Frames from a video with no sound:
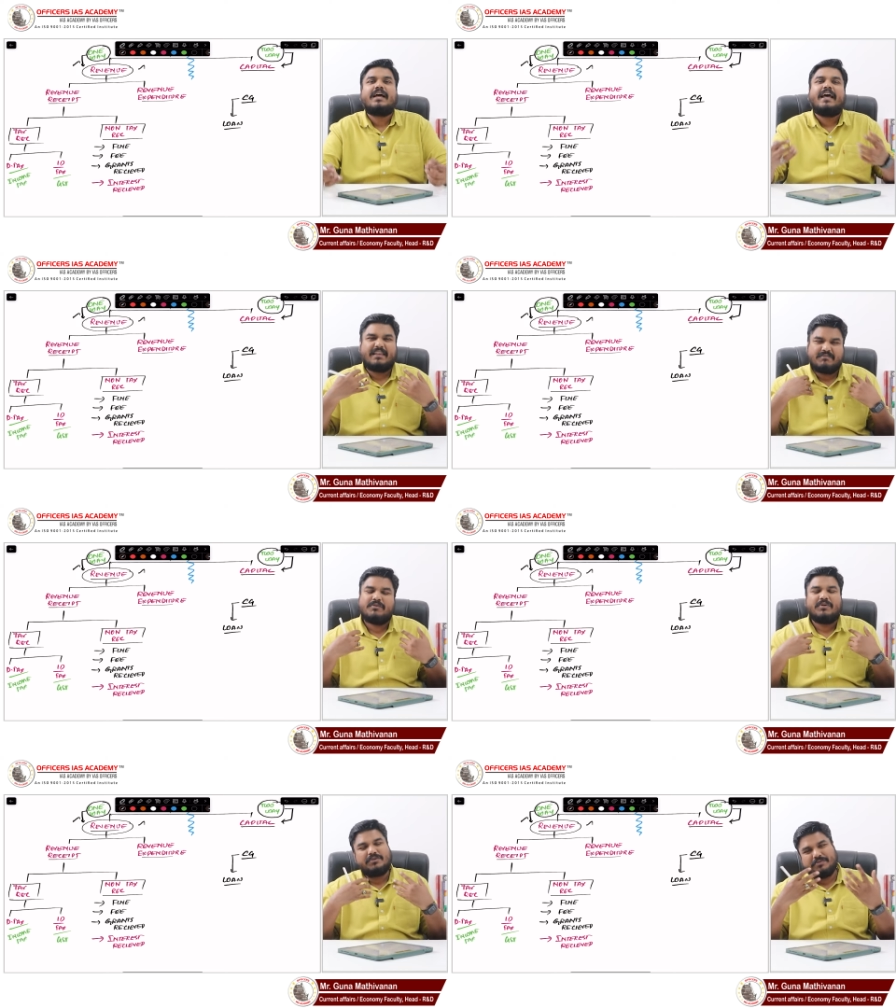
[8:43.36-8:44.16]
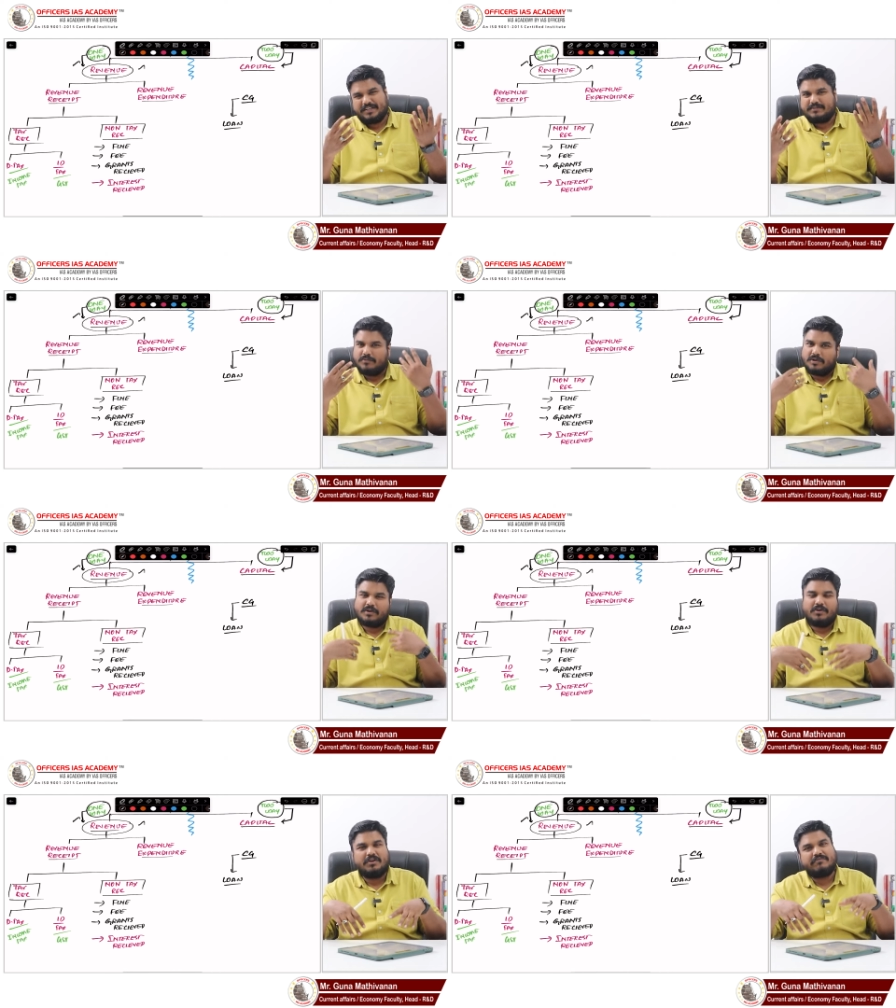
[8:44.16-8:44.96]
I am the one who has
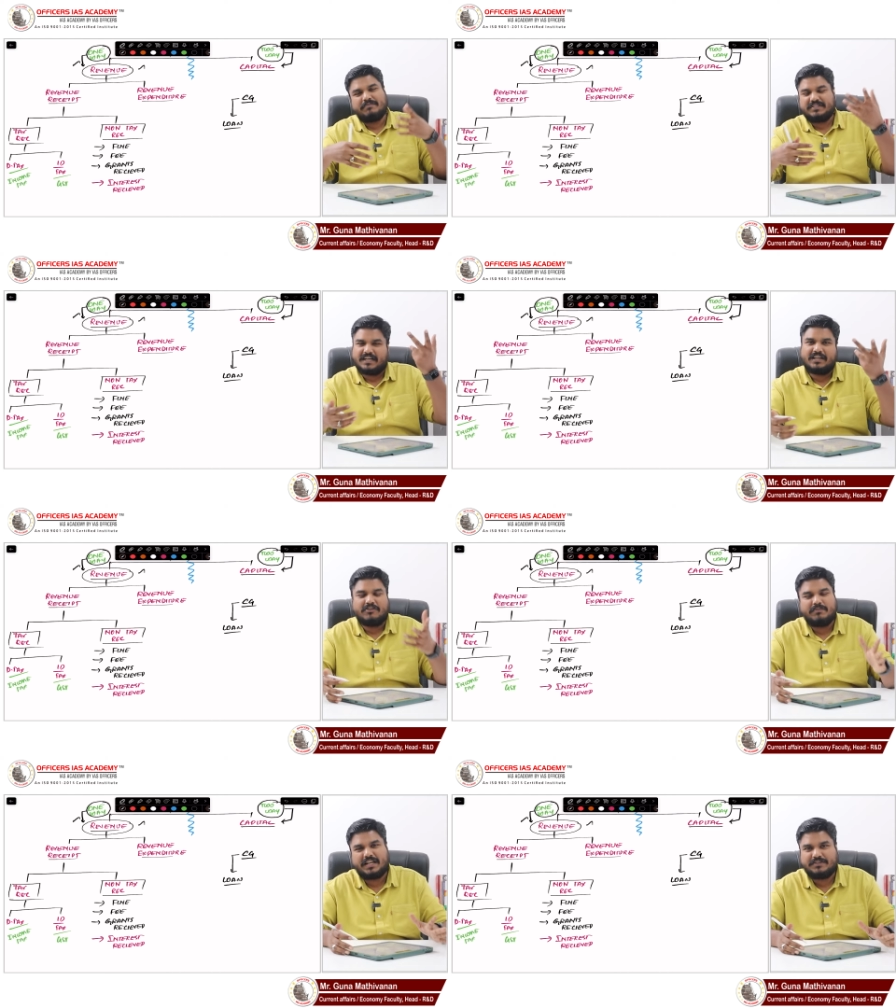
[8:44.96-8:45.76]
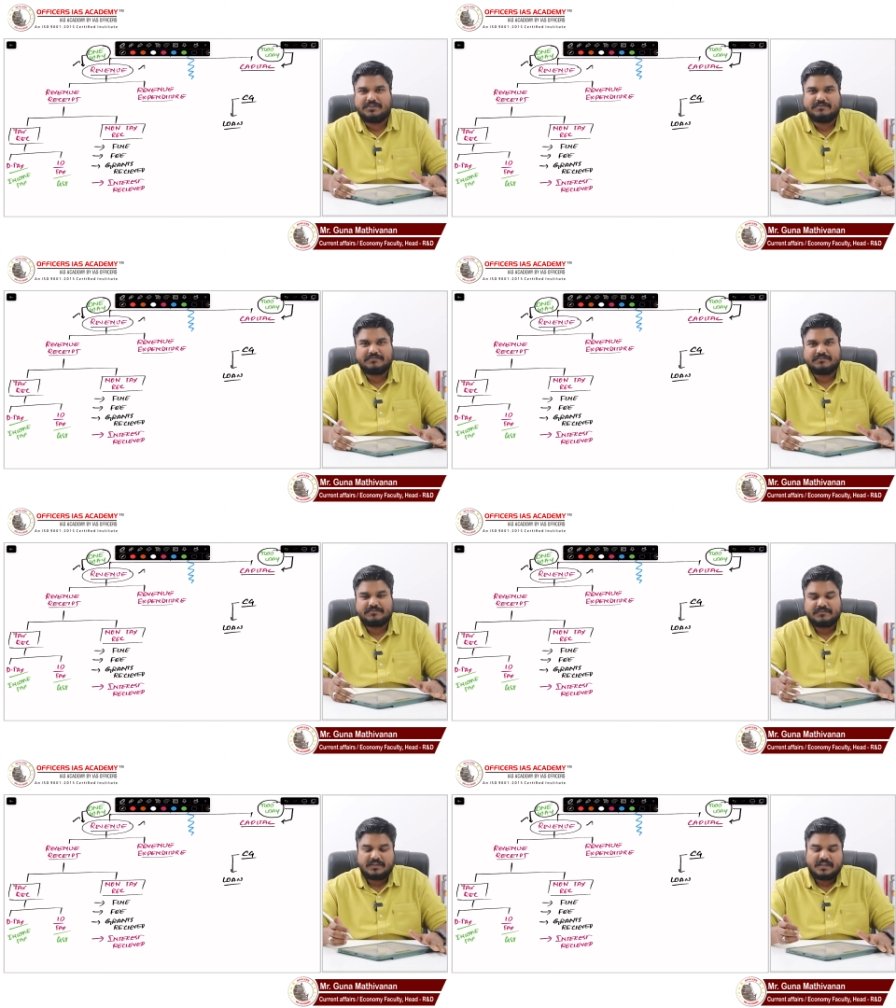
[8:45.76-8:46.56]
borrowed loan from central government, assume.
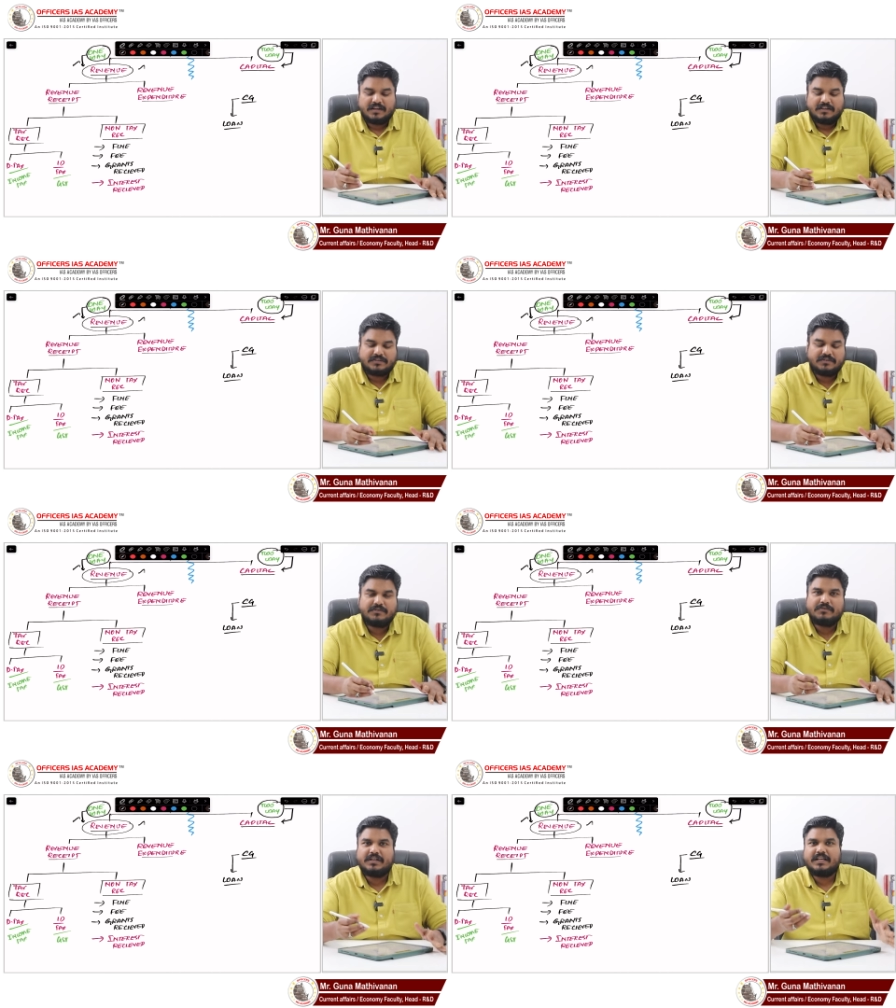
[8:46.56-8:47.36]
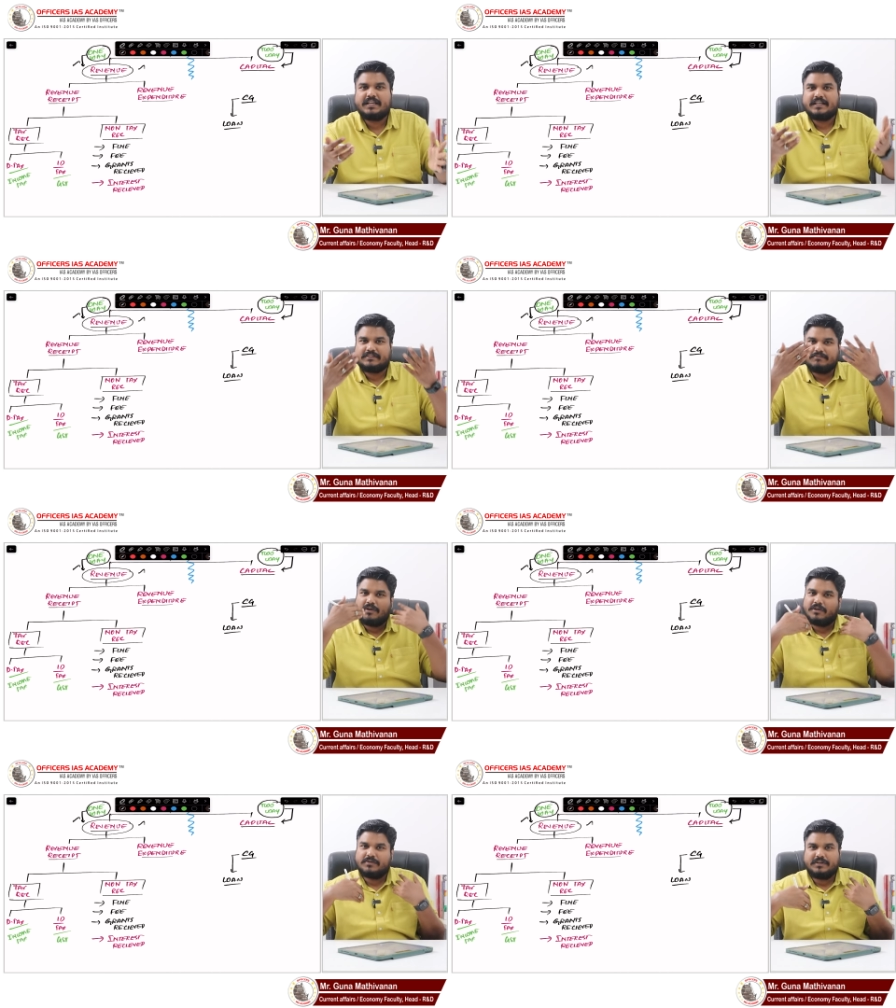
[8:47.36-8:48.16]
So, Guna has
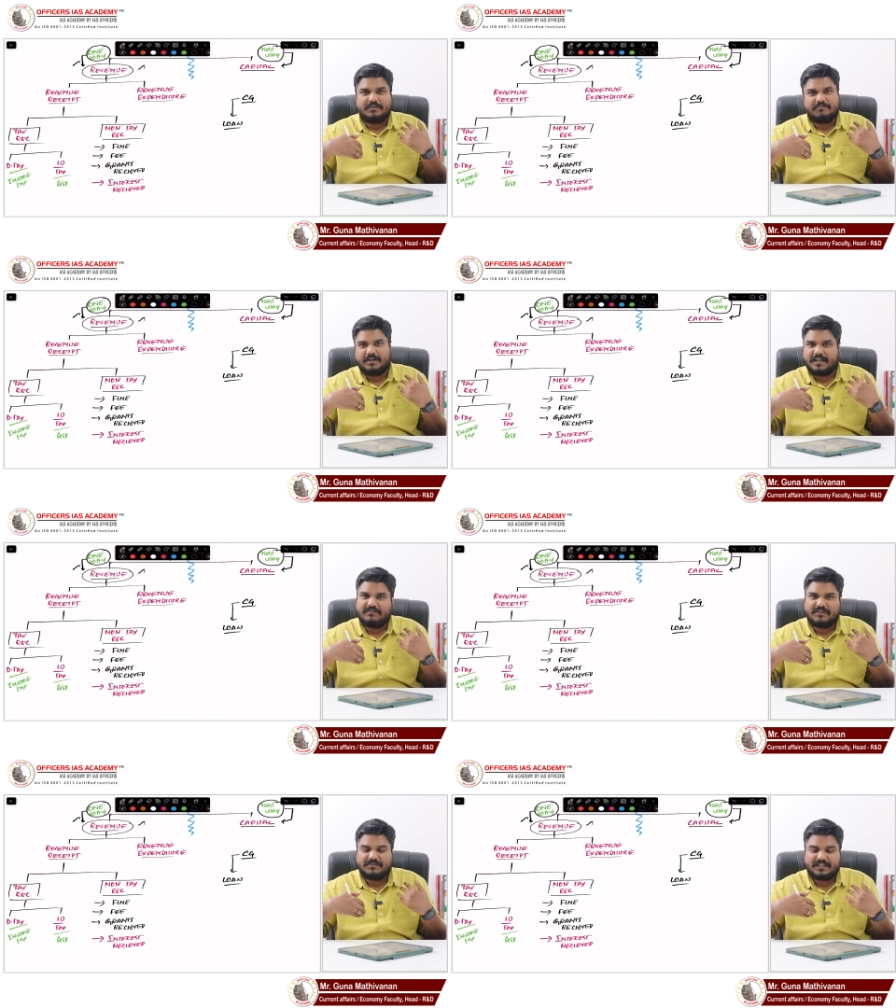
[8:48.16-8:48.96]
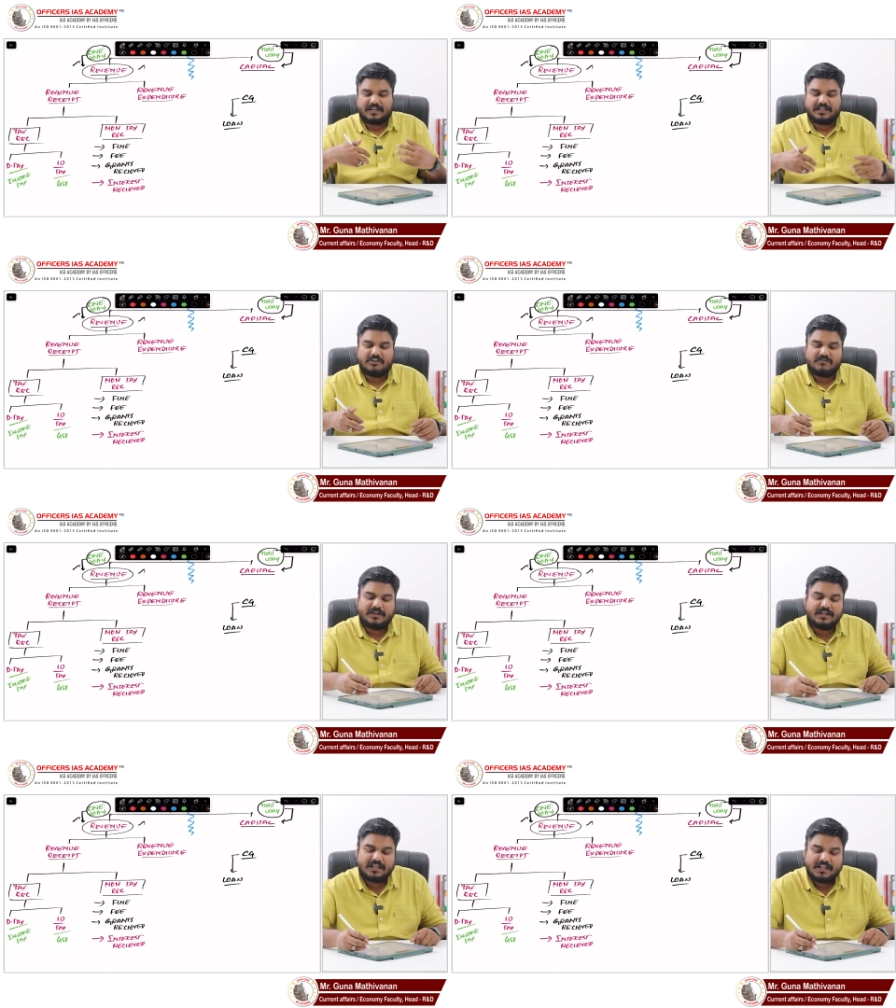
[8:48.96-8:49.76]
borrowed money from central
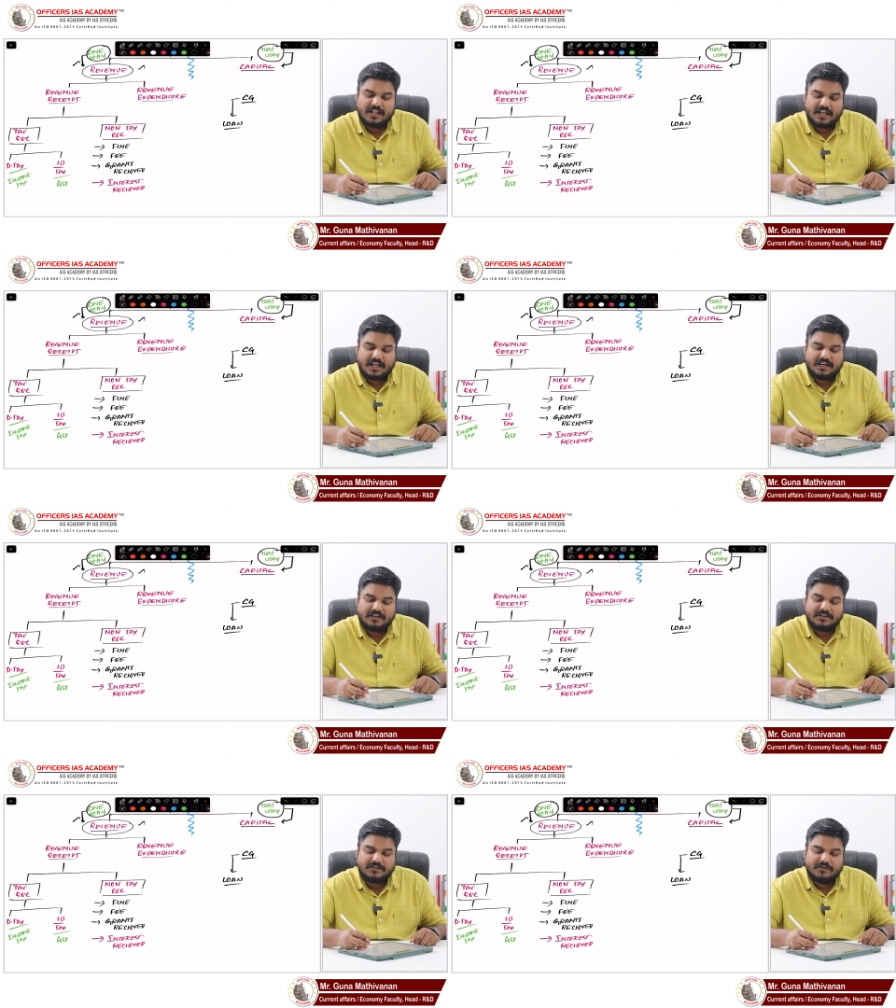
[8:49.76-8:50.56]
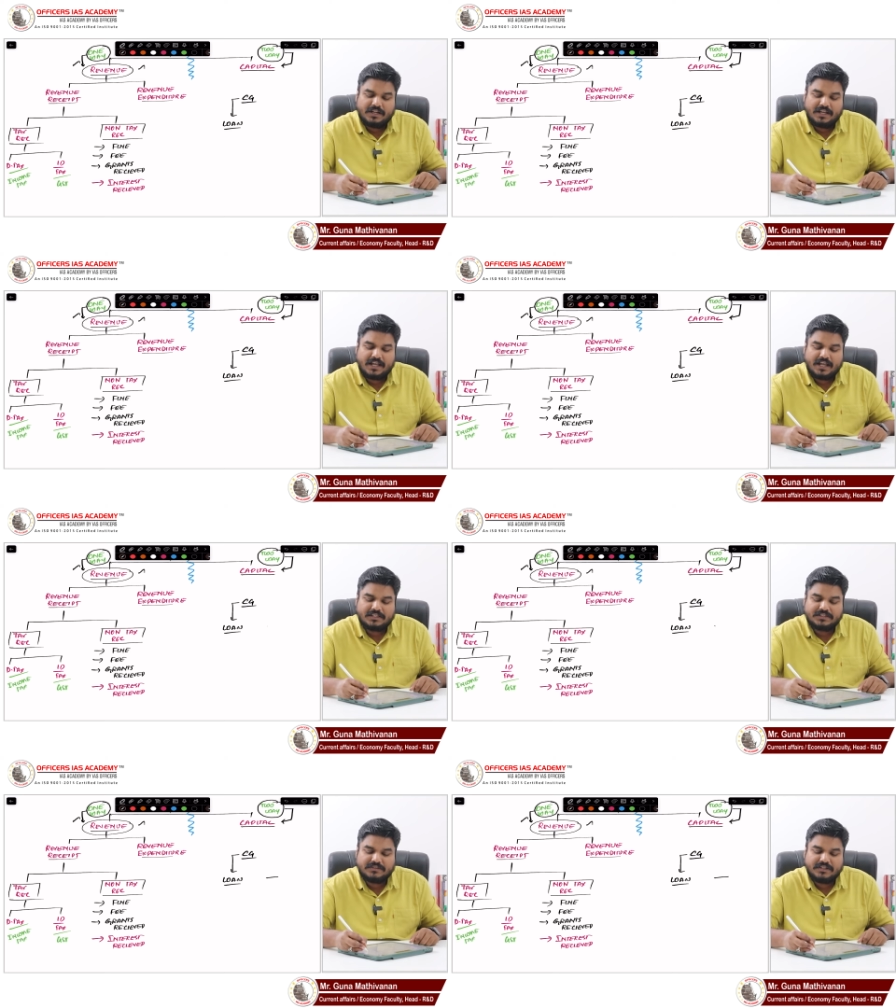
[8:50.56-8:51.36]
government and Guna
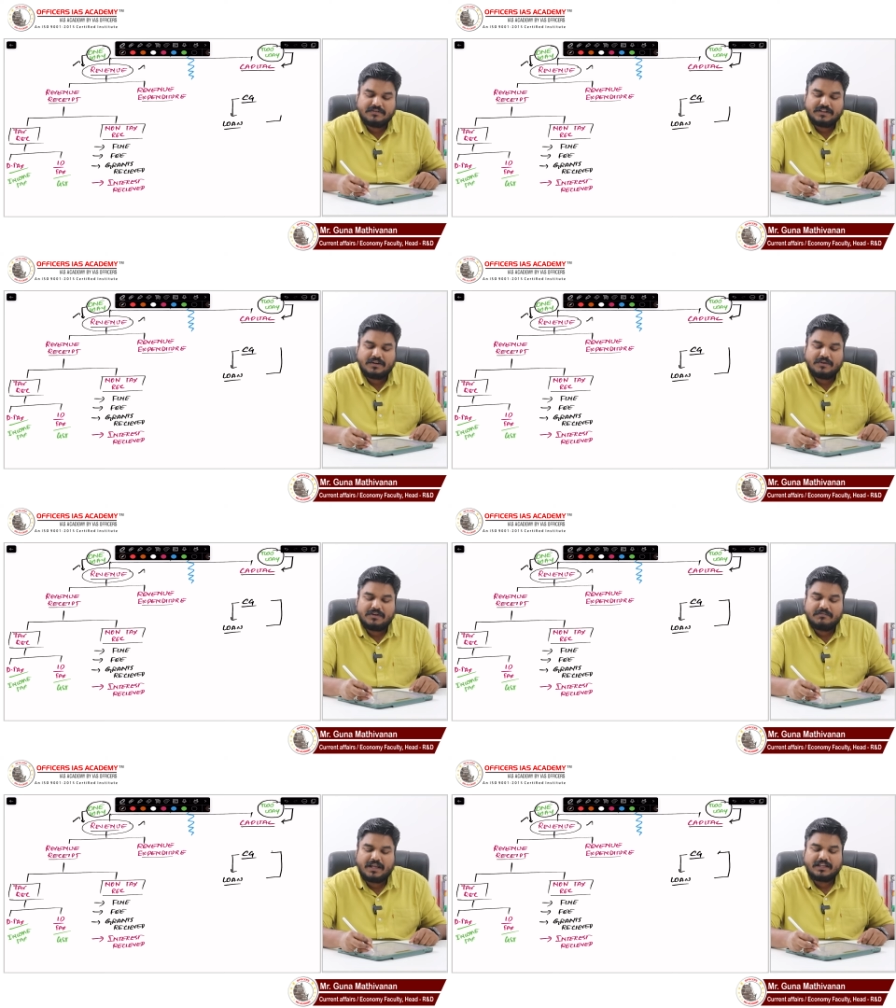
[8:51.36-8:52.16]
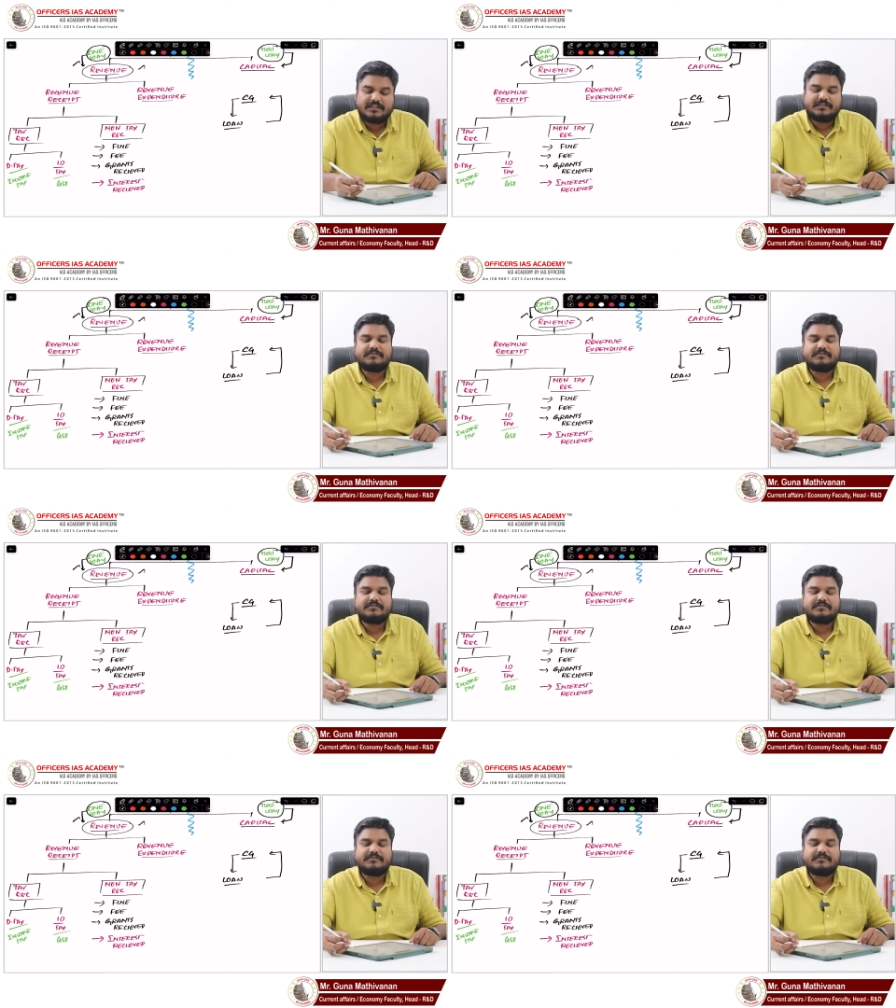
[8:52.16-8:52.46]
has to give that loan back.